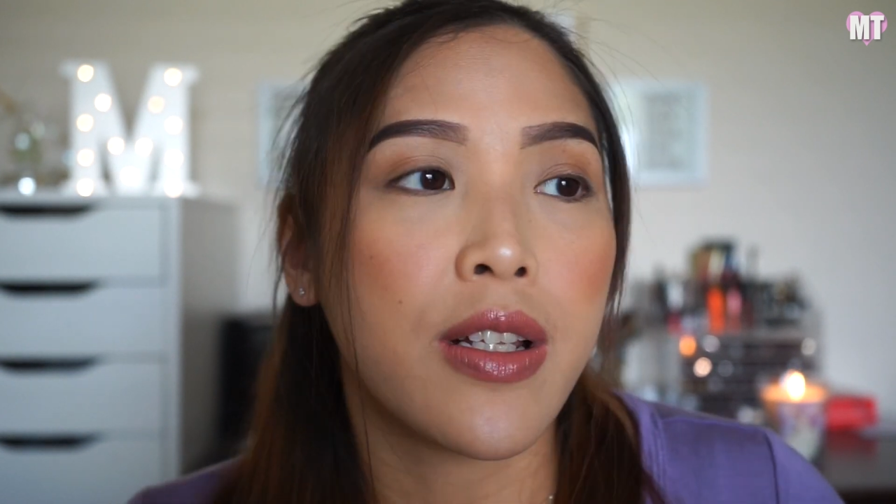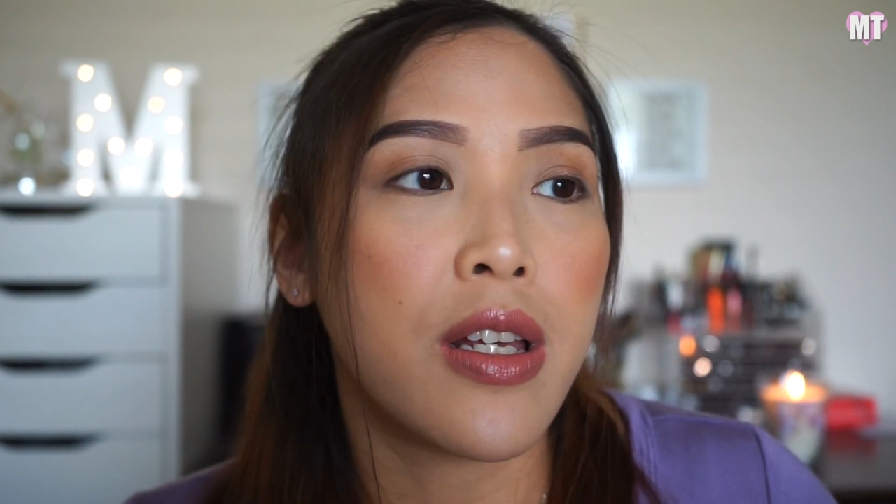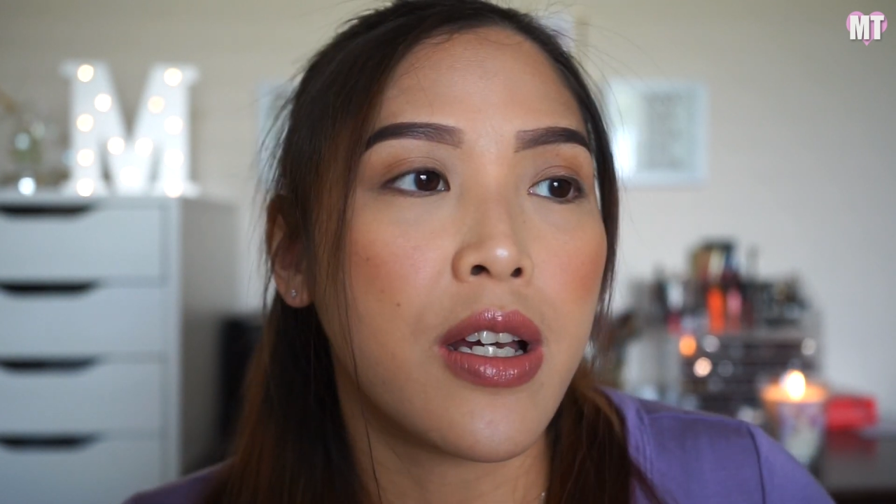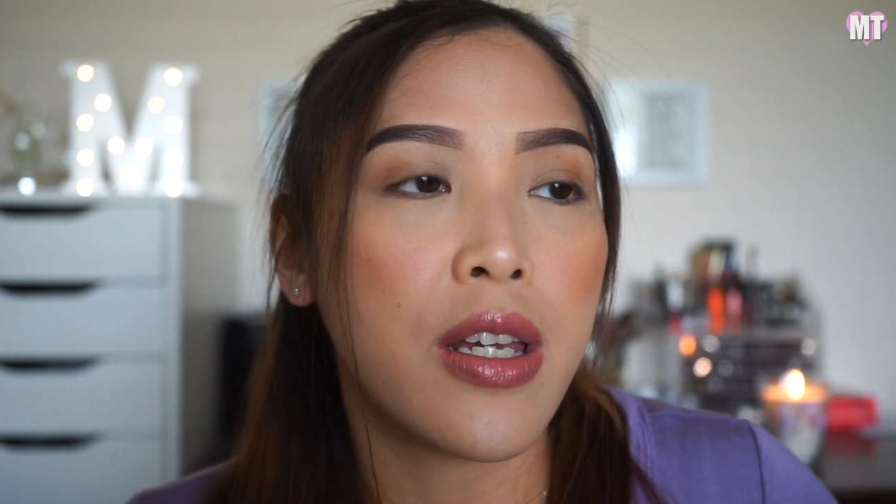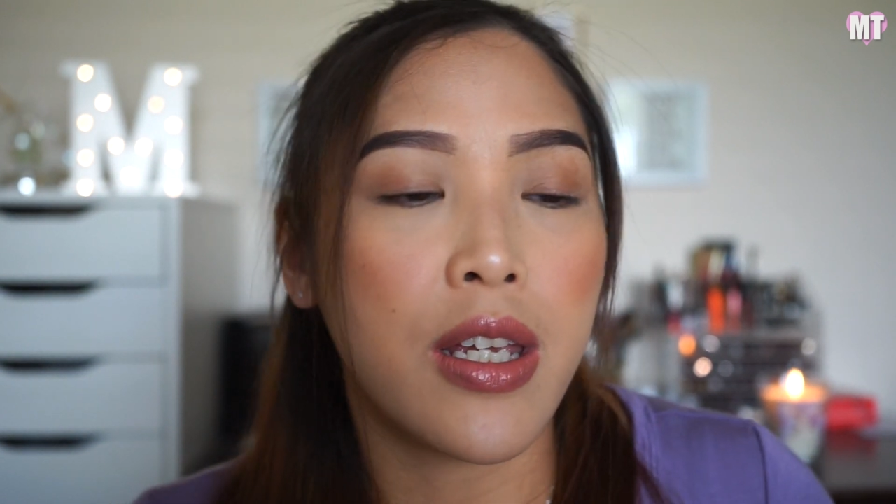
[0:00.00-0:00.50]

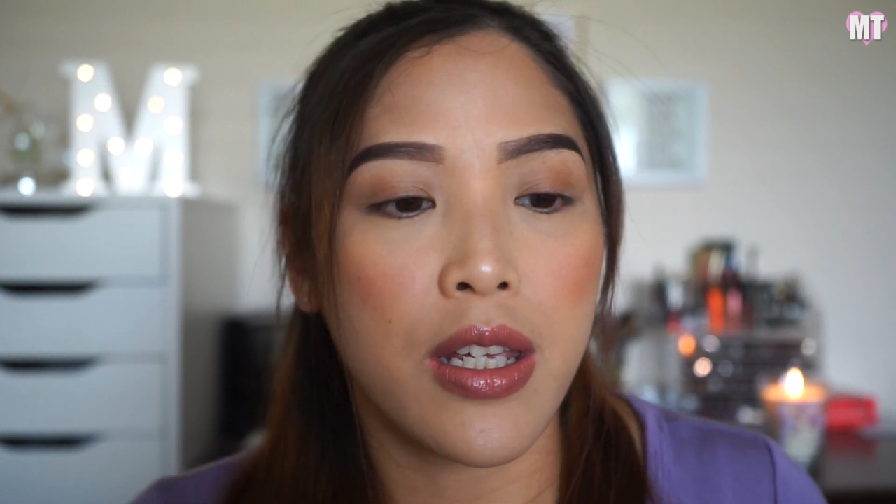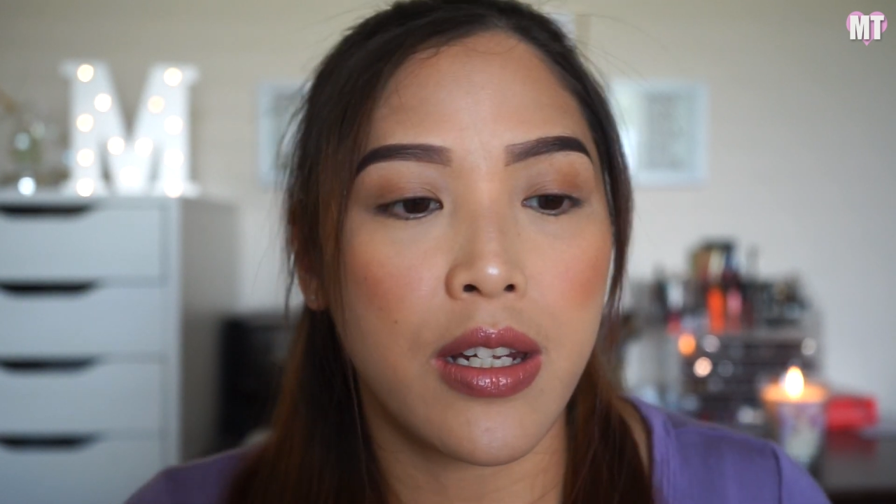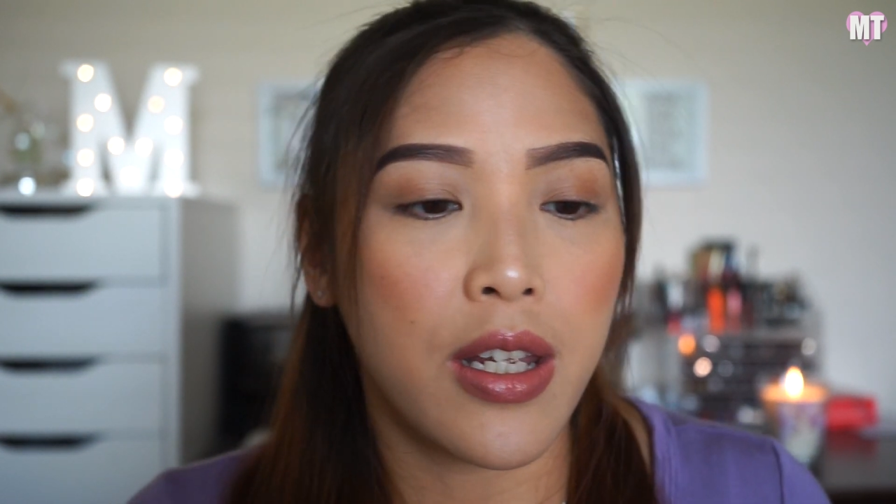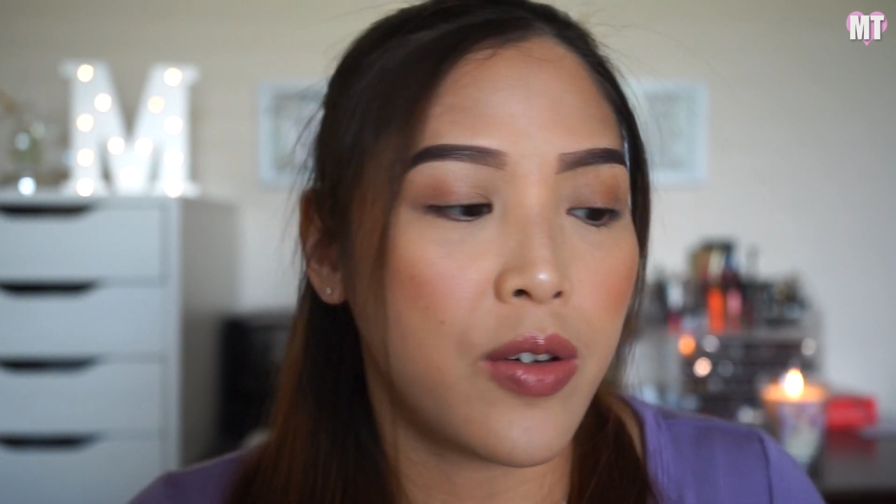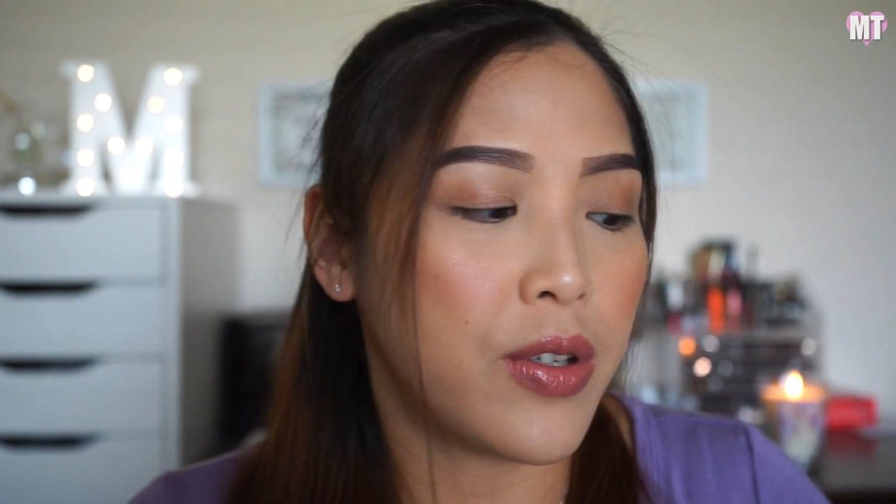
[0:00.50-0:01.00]
lot and
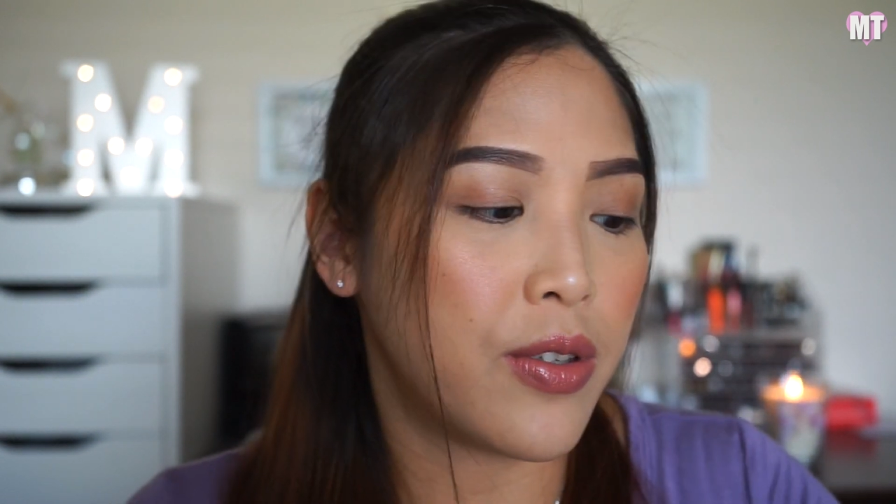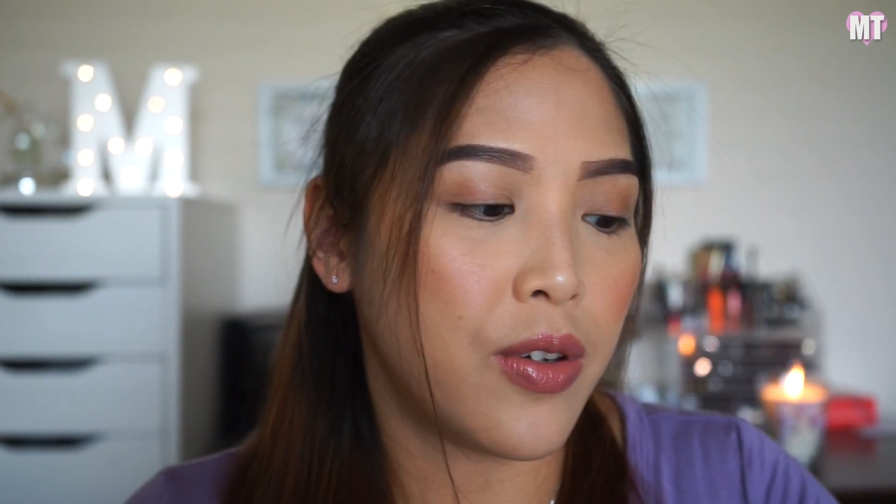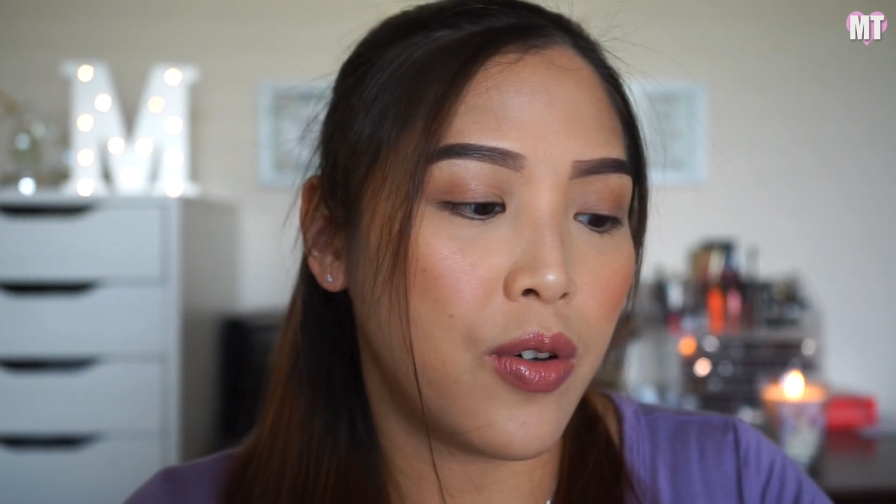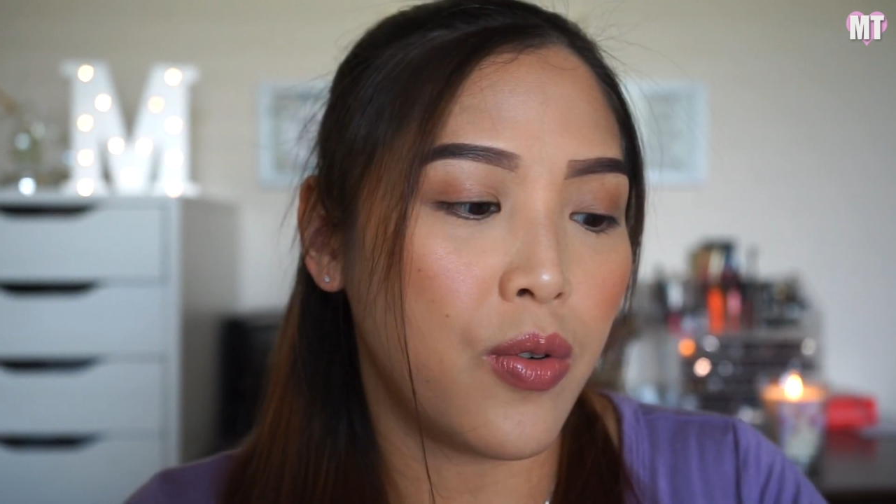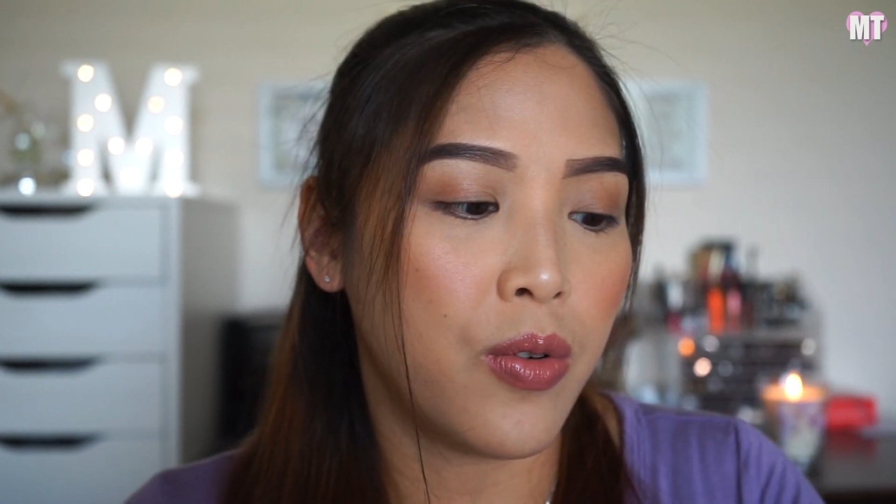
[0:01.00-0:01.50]
now it's
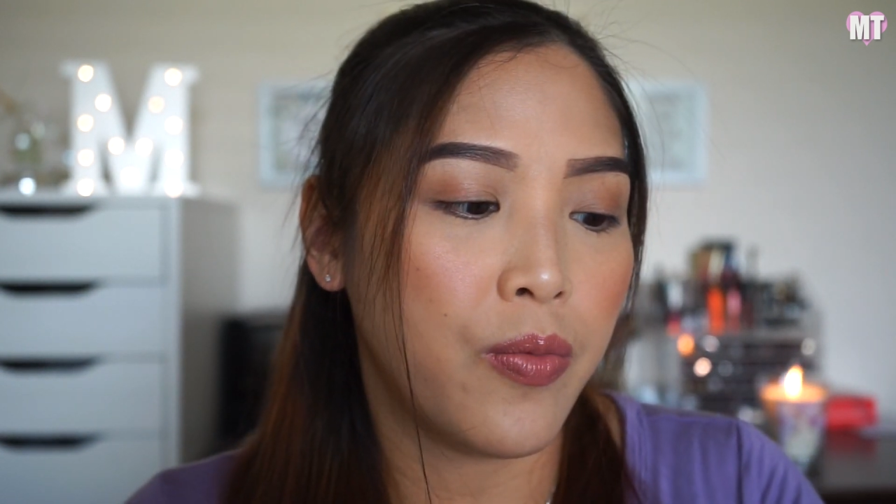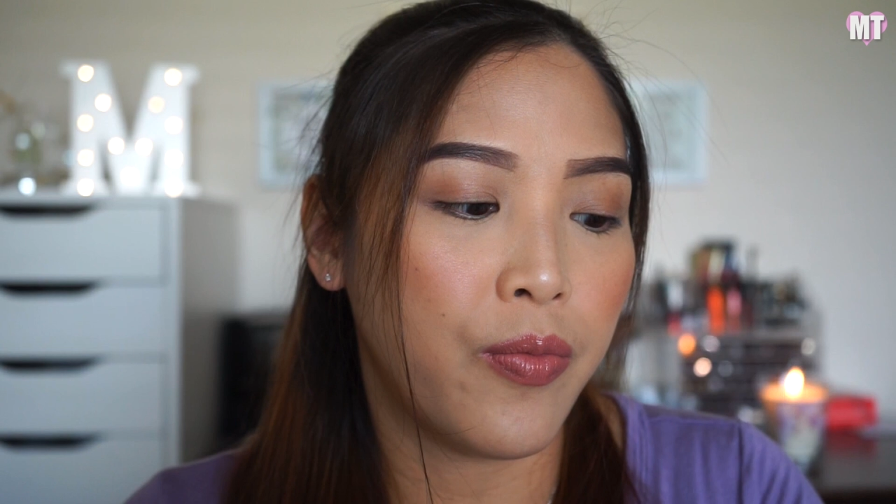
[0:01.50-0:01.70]
all